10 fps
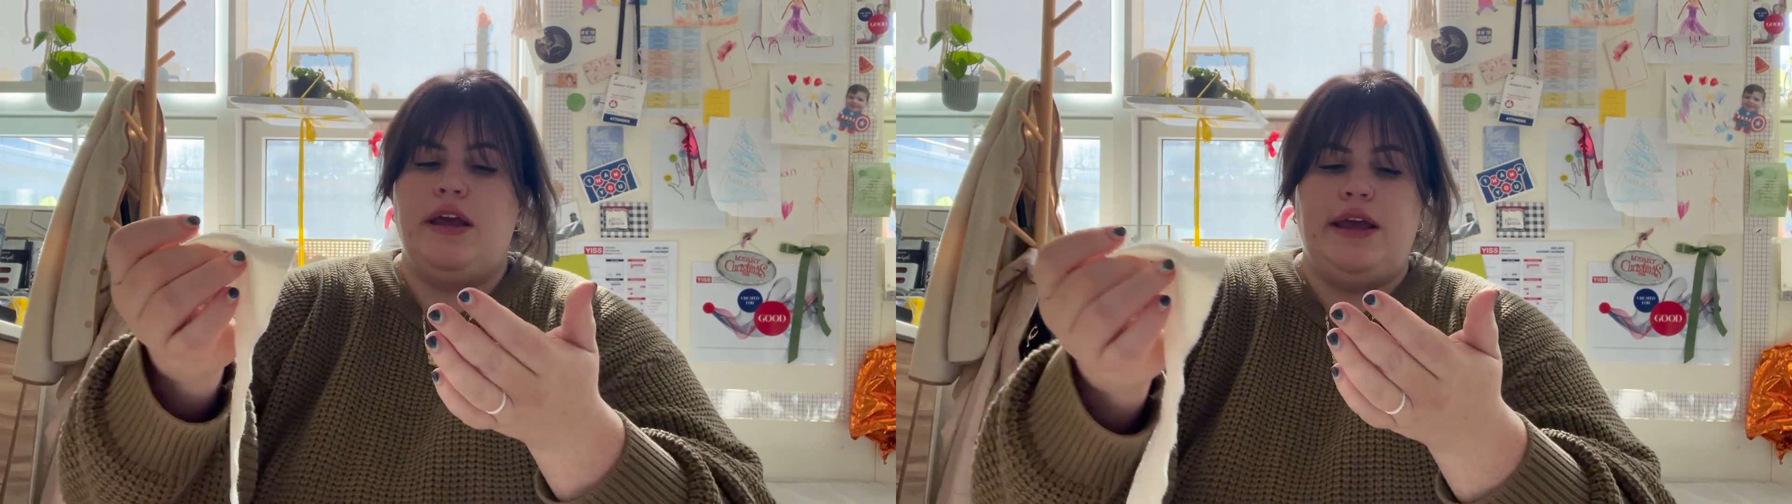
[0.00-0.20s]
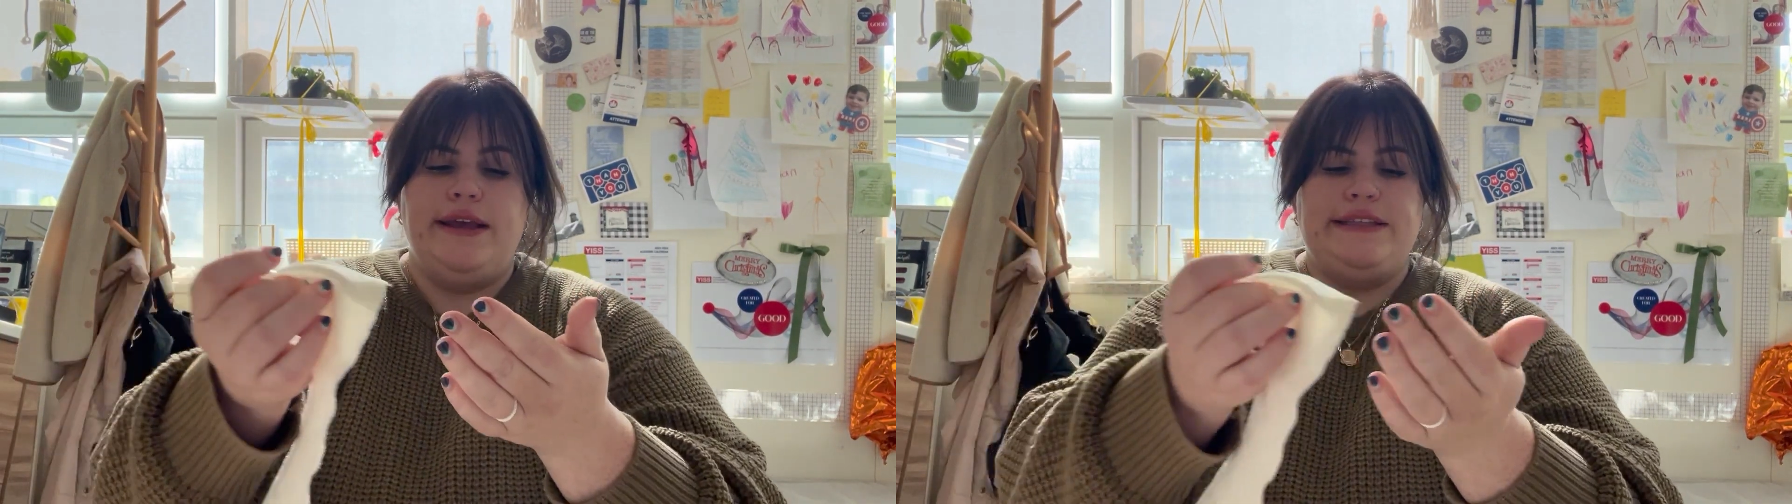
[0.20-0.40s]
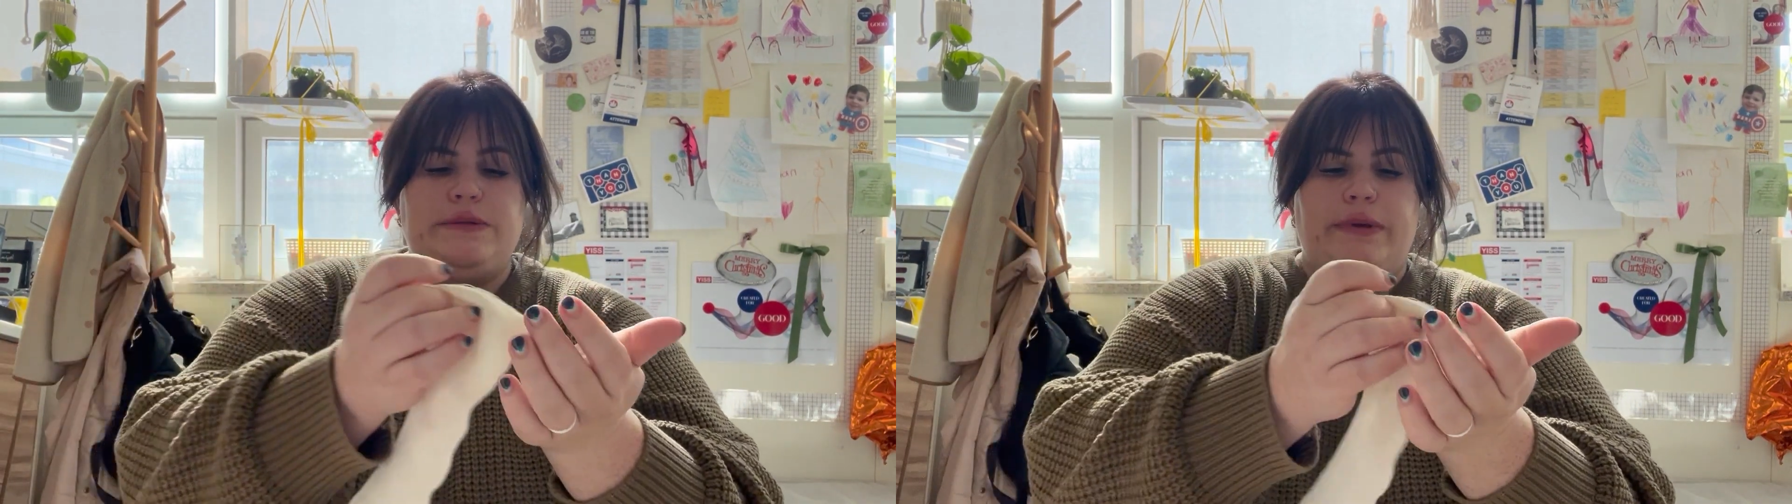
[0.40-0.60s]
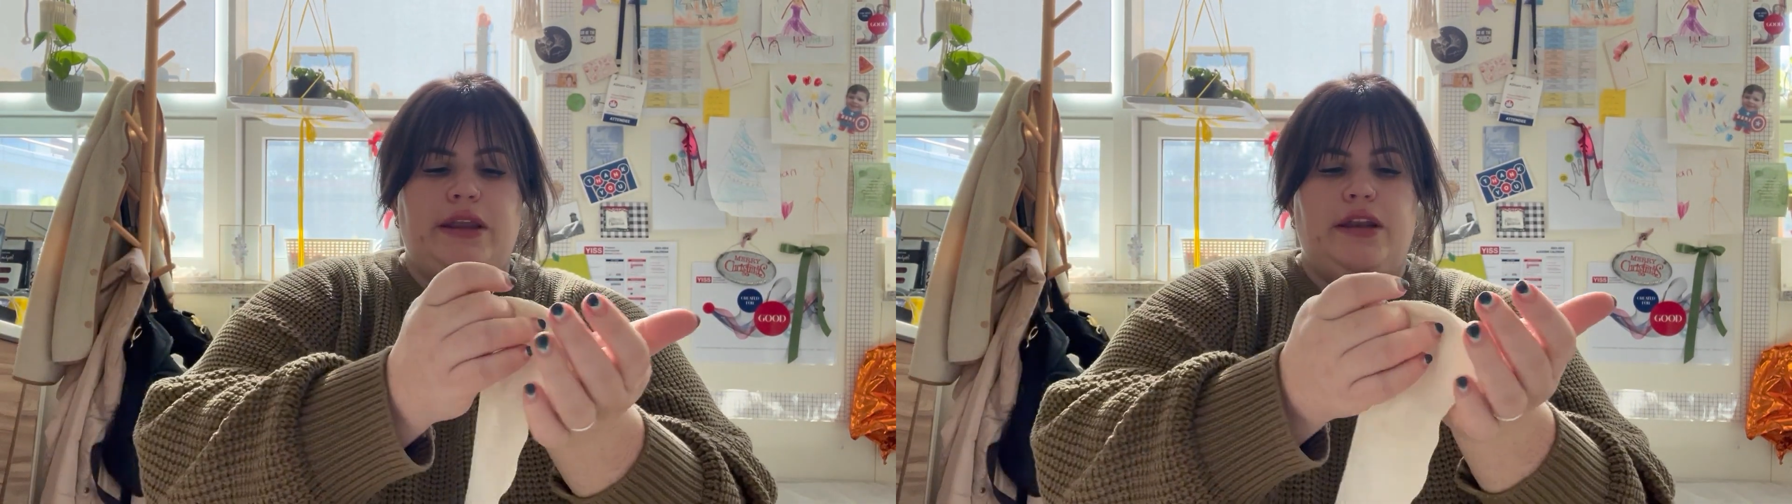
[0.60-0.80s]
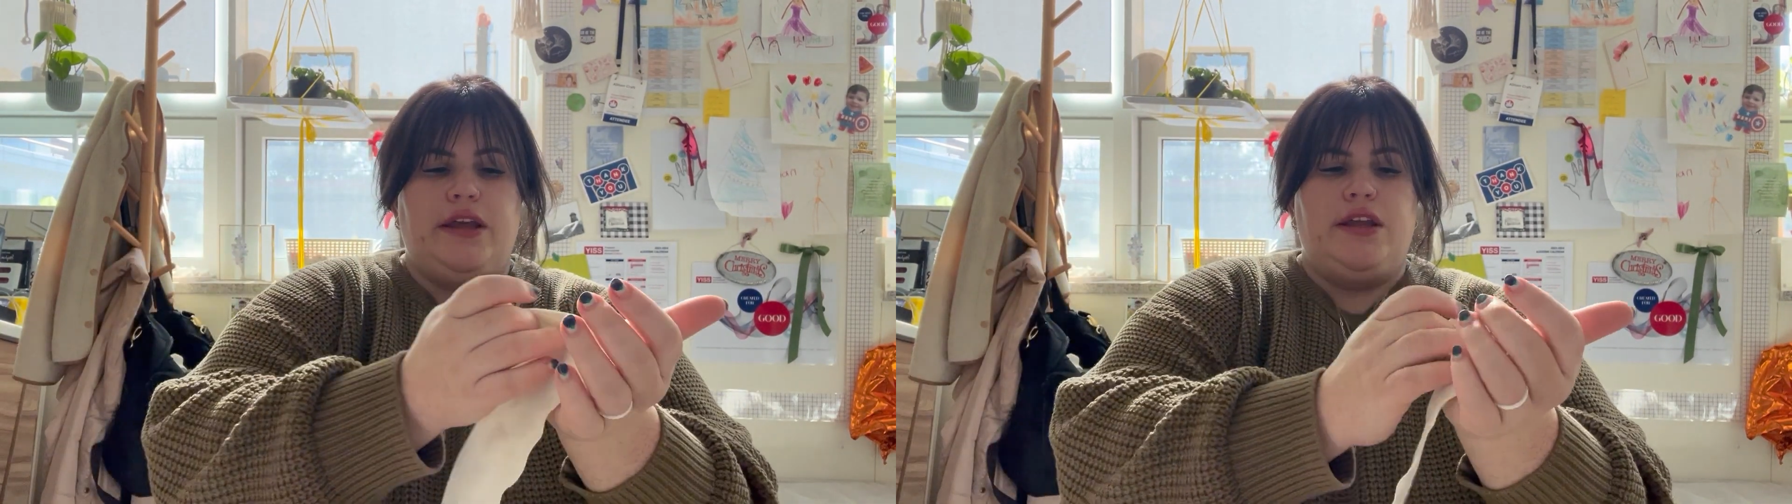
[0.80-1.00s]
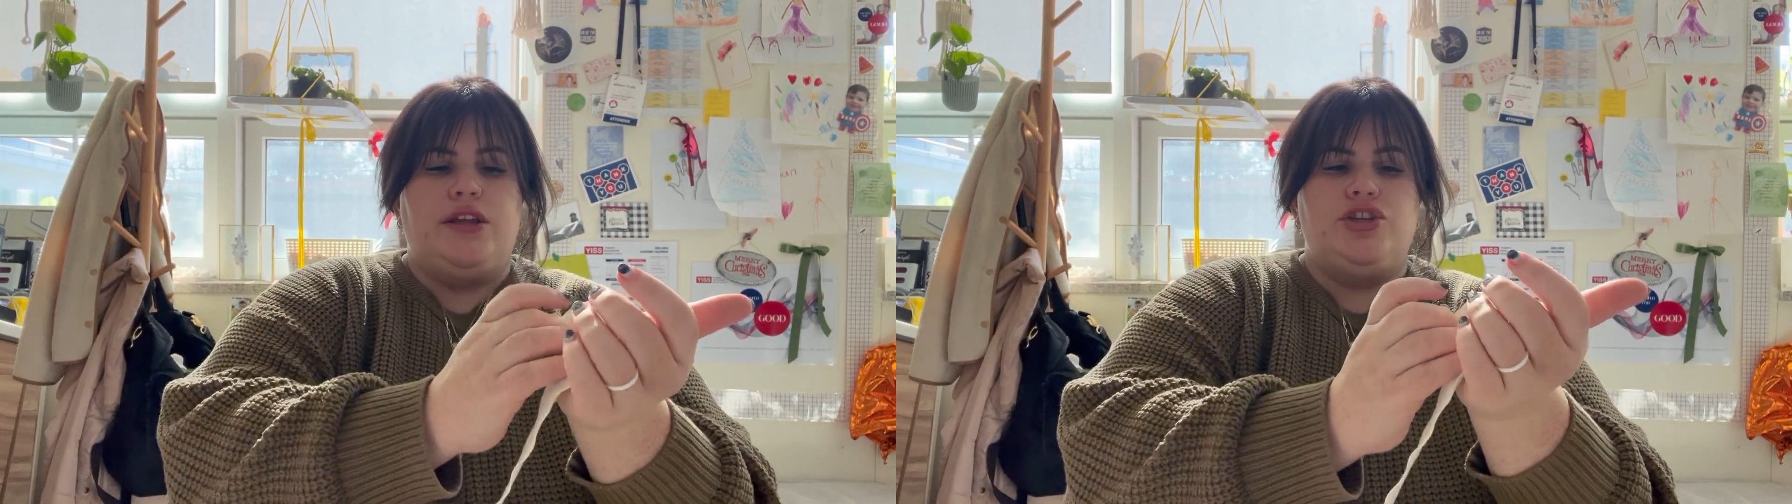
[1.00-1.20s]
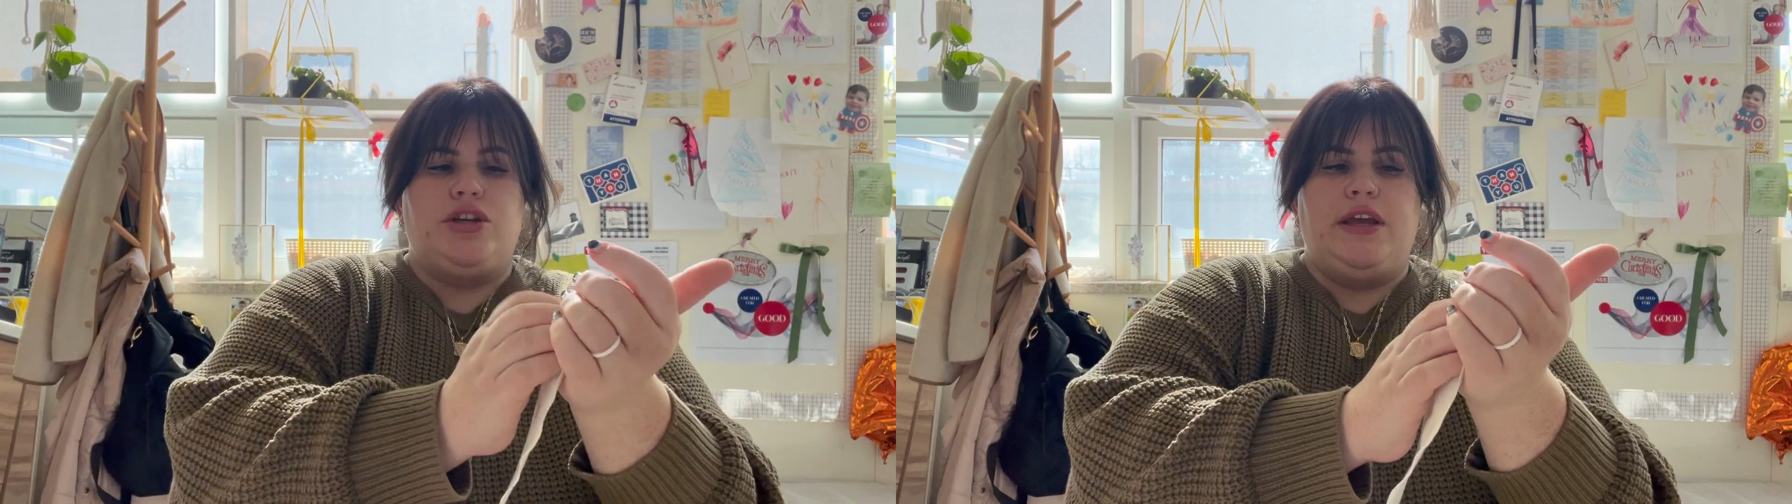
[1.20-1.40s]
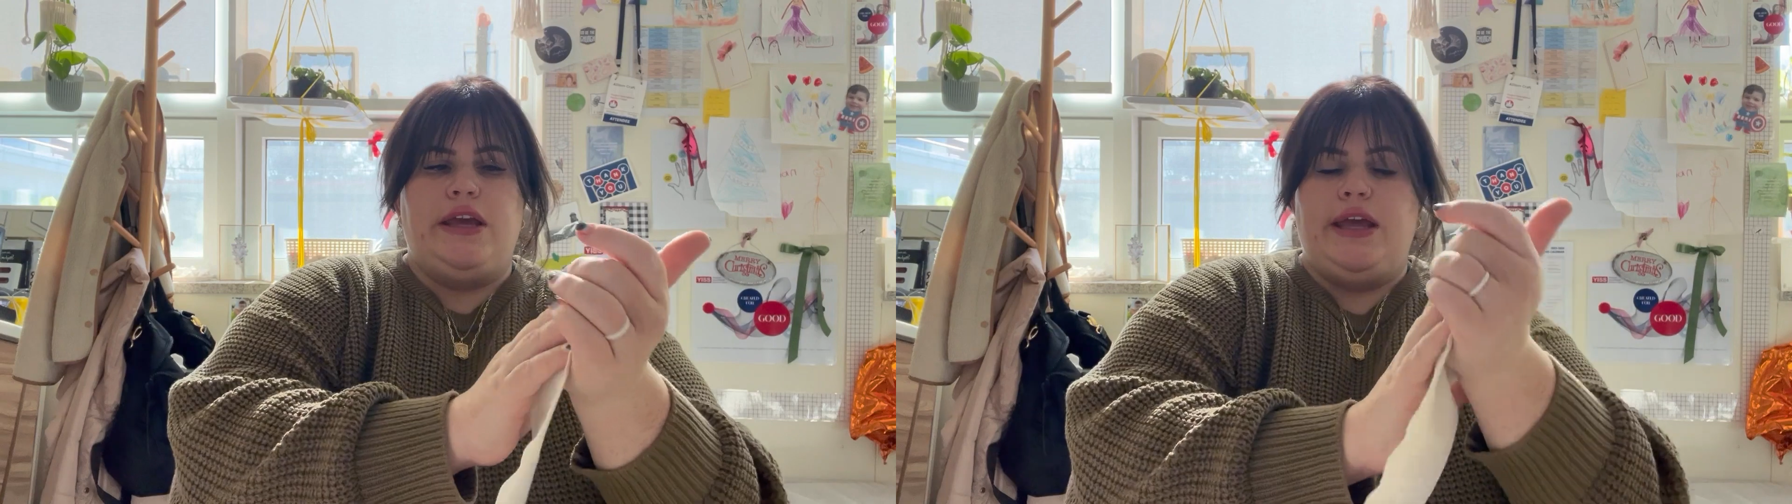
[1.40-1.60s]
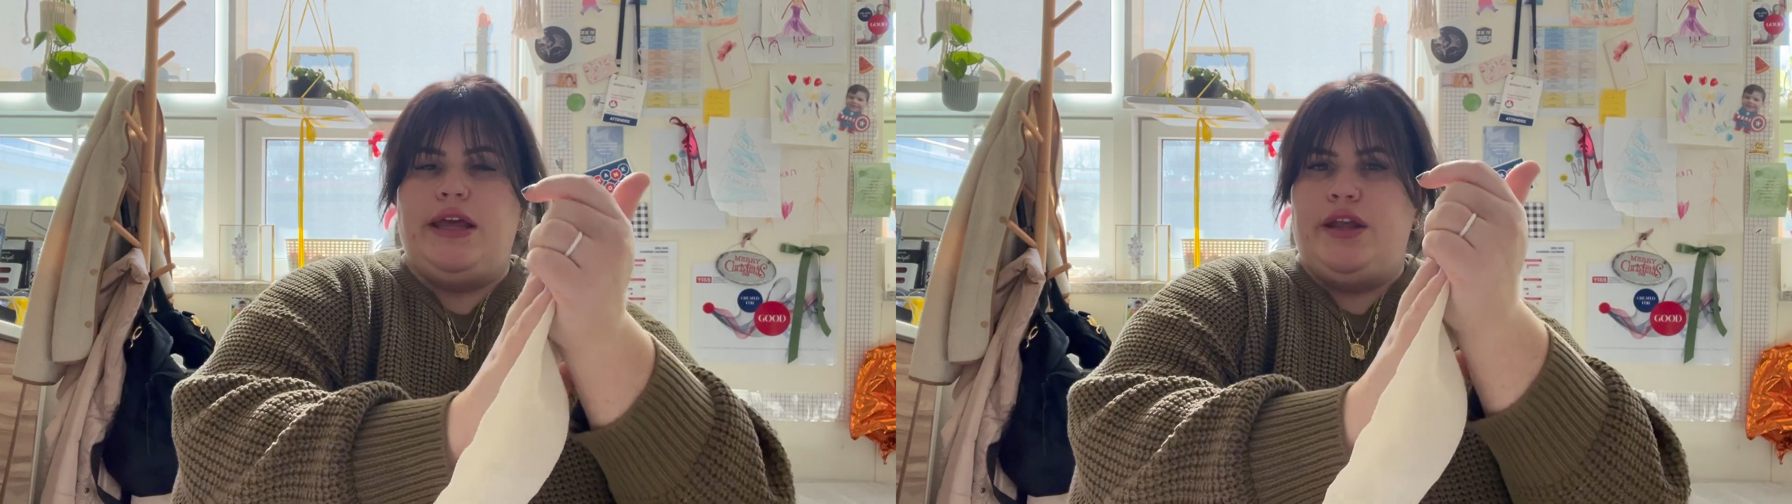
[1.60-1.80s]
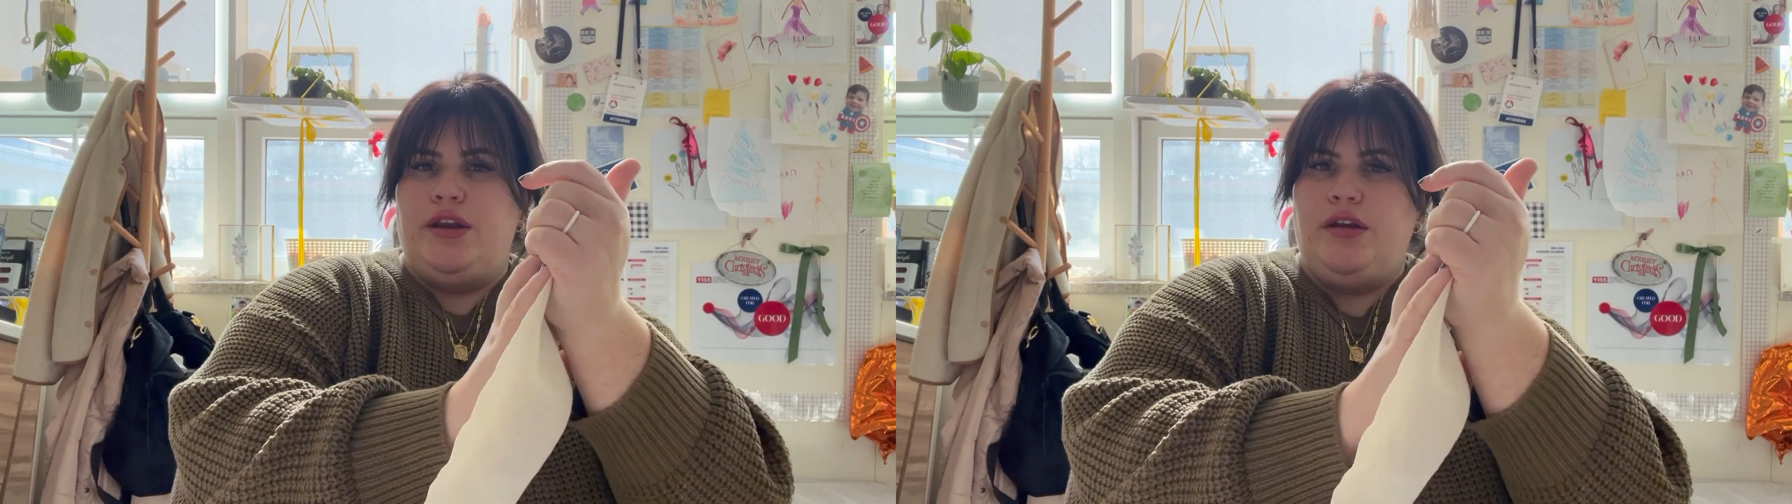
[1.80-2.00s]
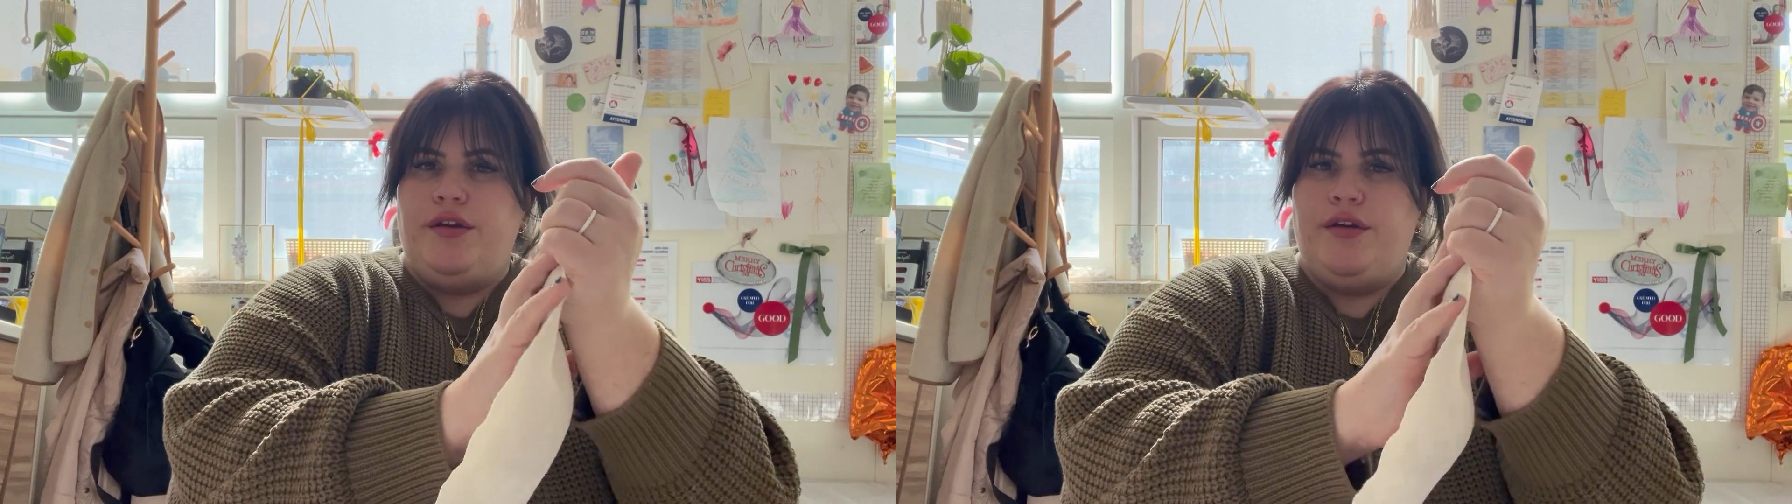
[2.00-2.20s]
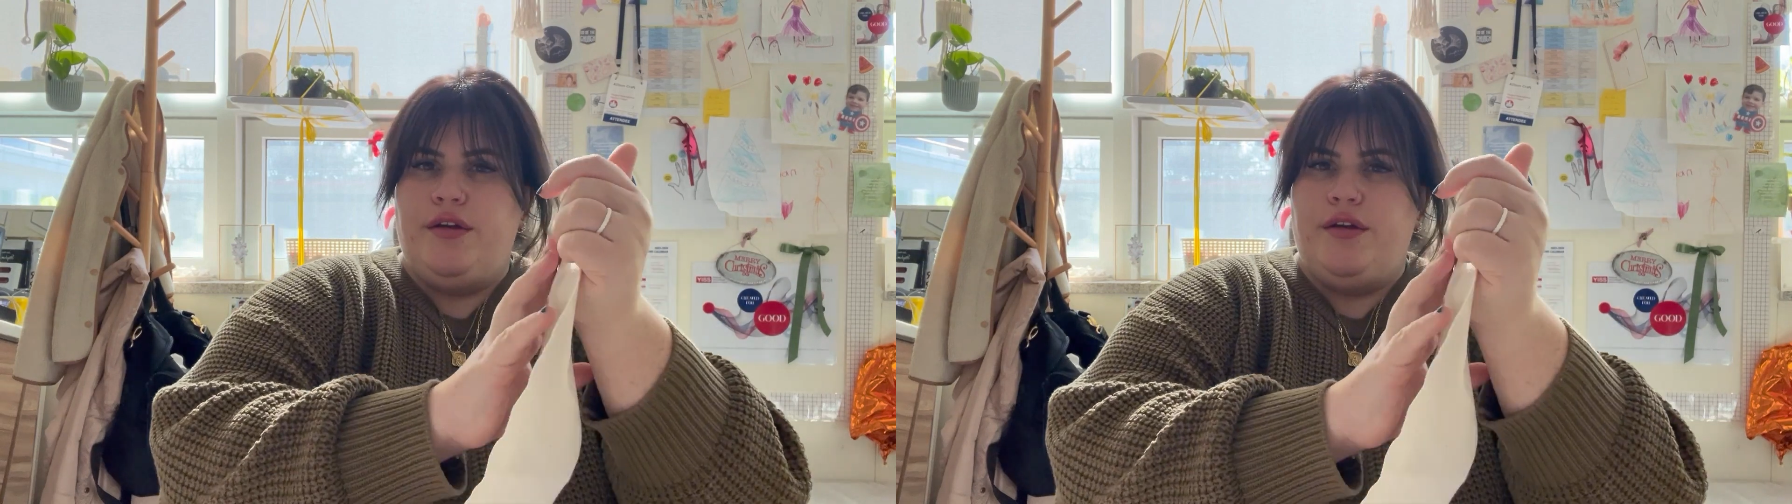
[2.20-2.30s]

ace bandage again,